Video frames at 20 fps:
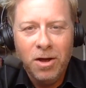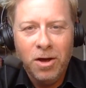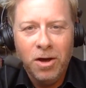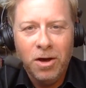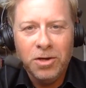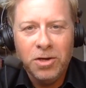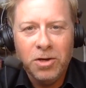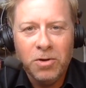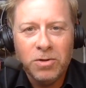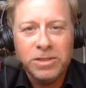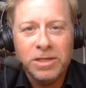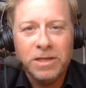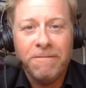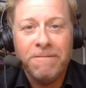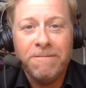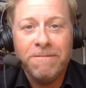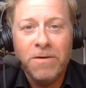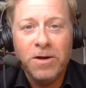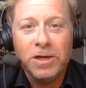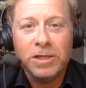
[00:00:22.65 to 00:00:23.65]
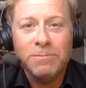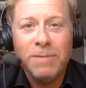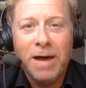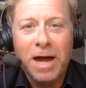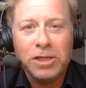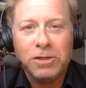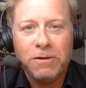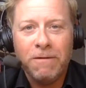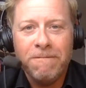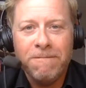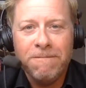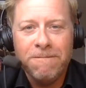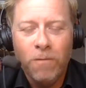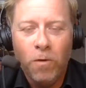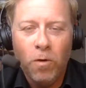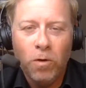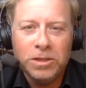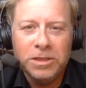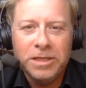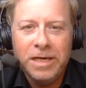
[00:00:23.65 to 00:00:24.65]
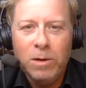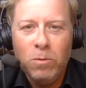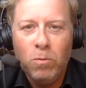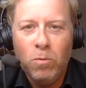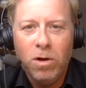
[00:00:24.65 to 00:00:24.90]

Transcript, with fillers: Honduras in the first match of 14